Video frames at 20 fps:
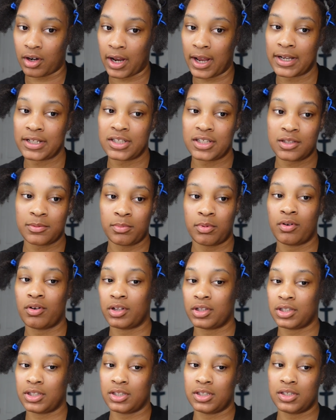I just
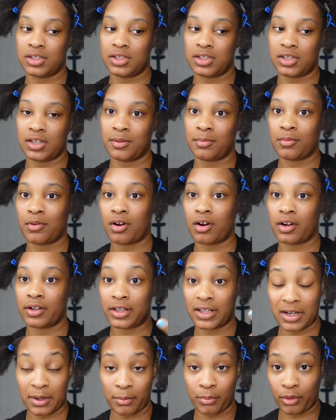bought this SIM card
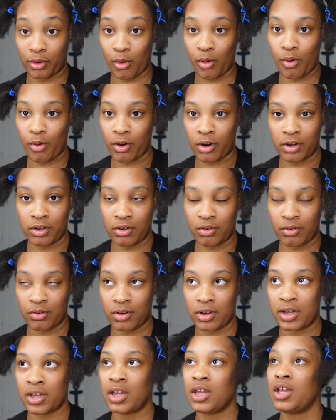that I'm recording
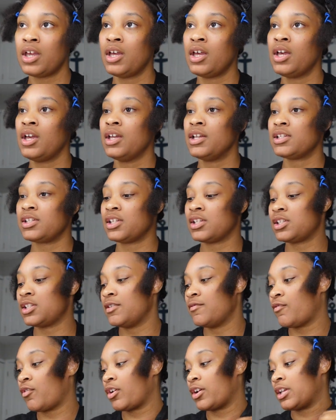on,
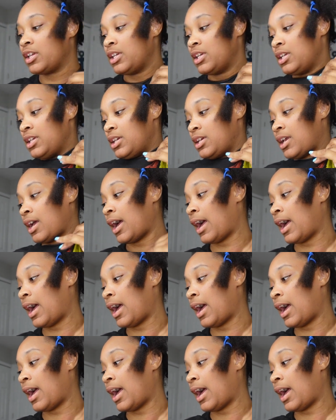sixty-four gig.